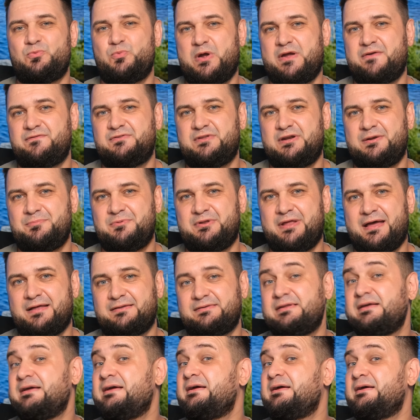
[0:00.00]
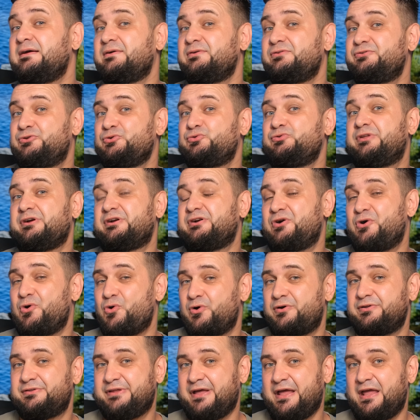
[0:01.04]
Wave DreamNet, to the
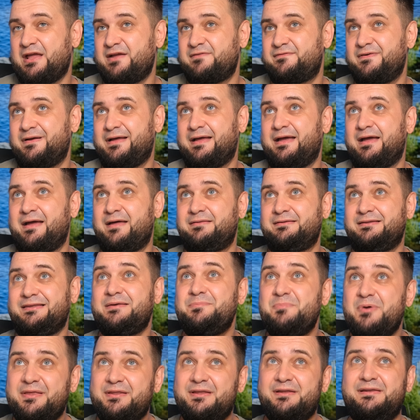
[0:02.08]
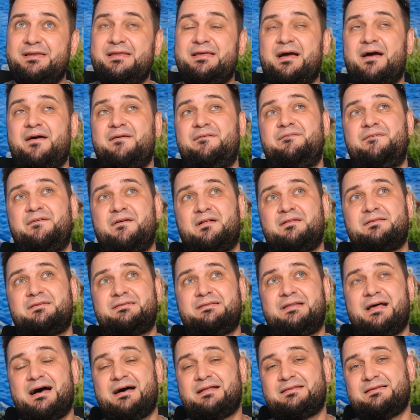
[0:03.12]
Chord Dave, and immediately I felt
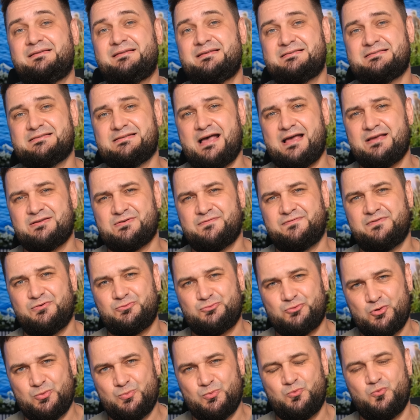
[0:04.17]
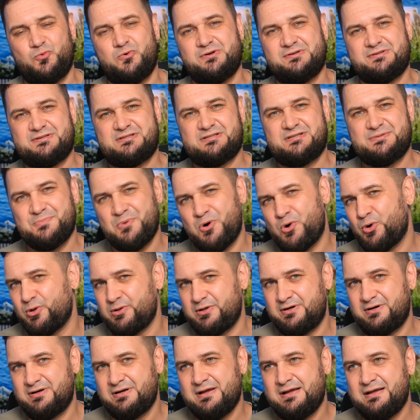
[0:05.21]
that the size of the room was
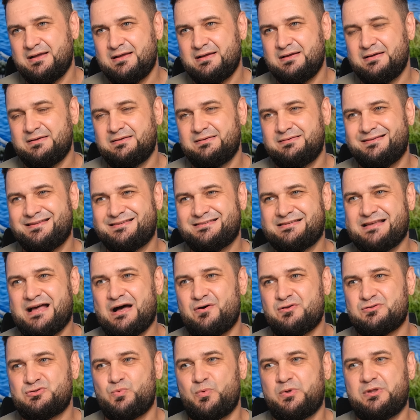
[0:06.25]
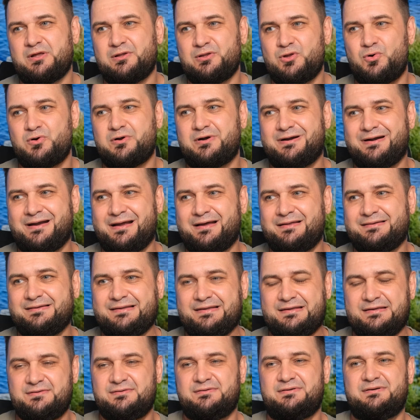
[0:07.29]
smaller. The sounds were no longer
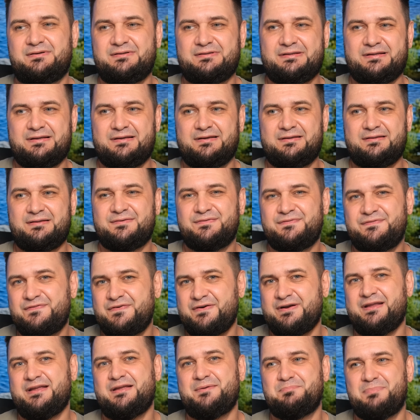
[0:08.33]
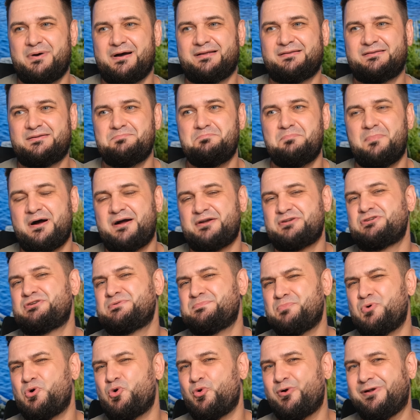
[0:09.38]
unhindered and free, but much
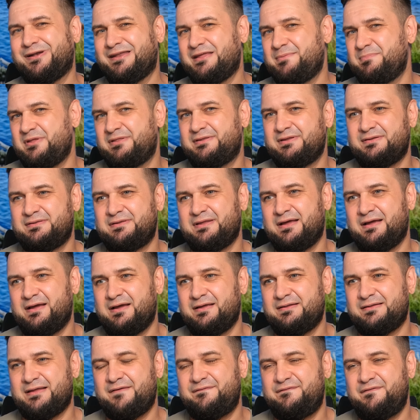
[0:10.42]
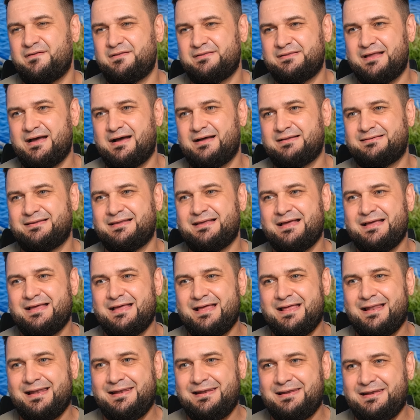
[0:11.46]
more limited, and I felt that
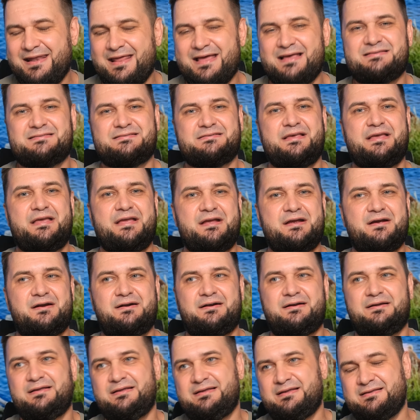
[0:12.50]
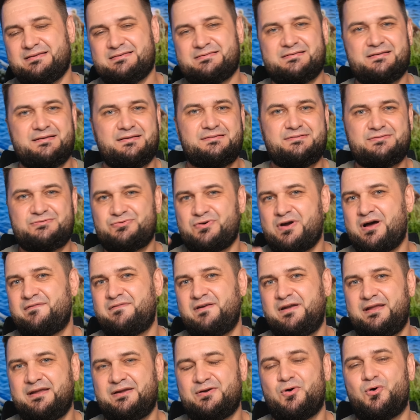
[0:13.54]
less air is
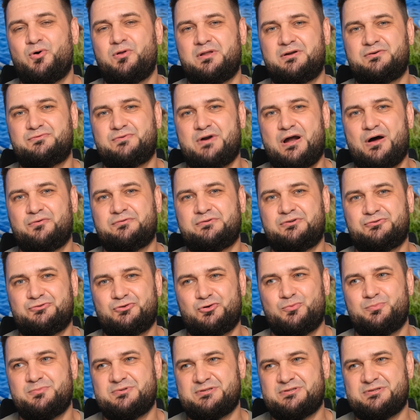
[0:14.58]
traveling all around the room.